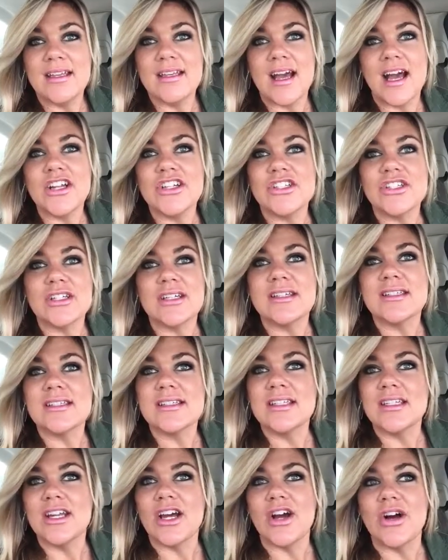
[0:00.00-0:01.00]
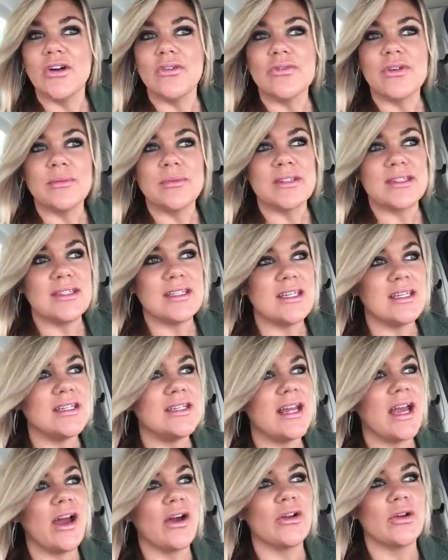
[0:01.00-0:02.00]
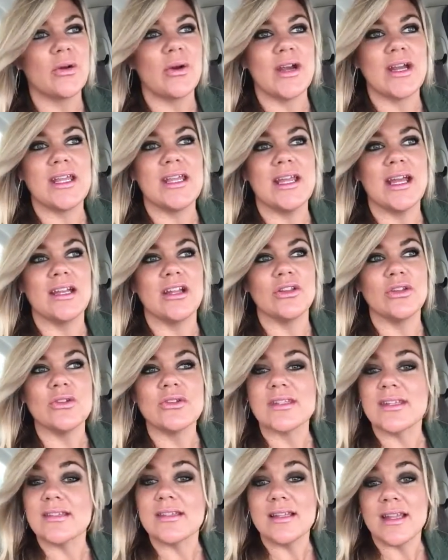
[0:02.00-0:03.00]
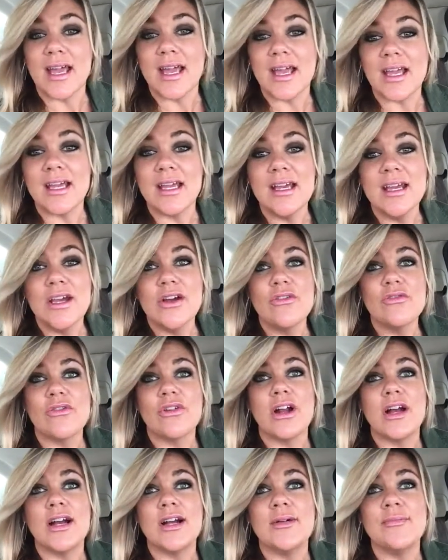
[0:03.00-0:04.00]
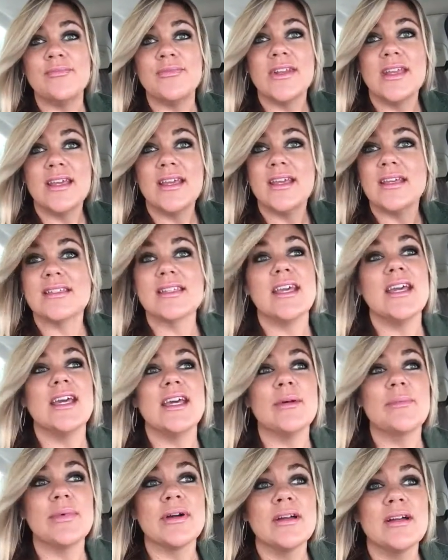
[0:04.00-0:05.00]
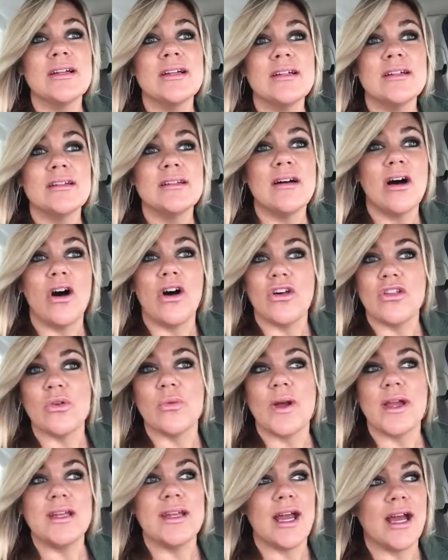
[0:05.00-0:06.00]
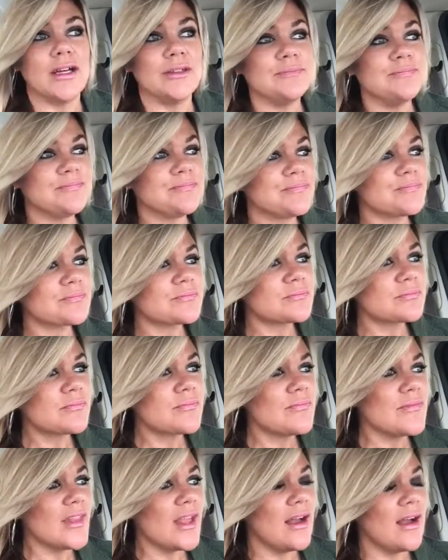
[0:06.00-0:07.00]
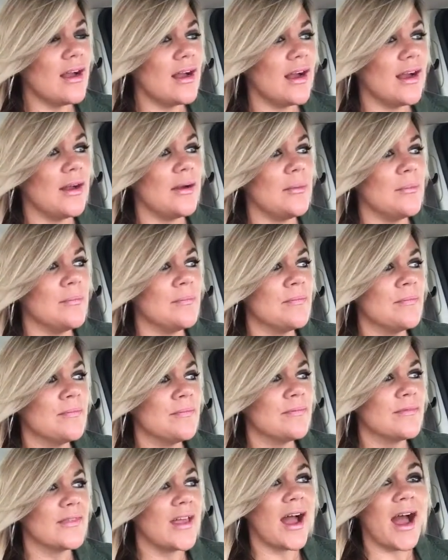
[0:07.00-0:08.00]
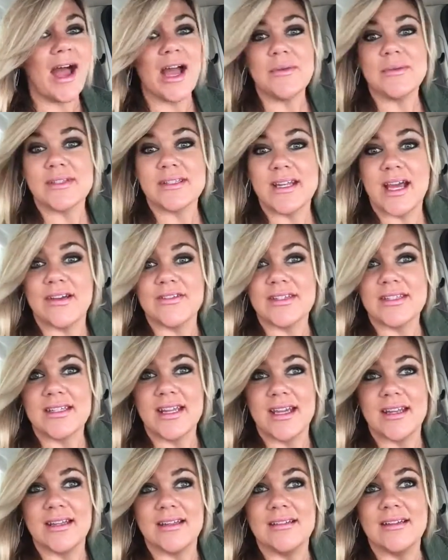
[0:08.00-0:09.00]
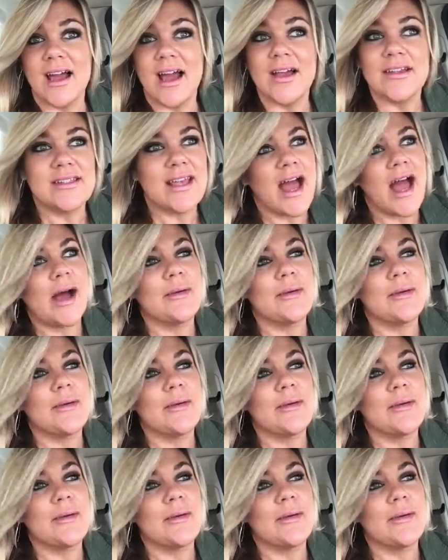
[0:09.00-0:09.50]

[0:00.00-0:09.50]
And not just, from his knee down, or he had to lose his leg from his hip all the way down. I was devastated. I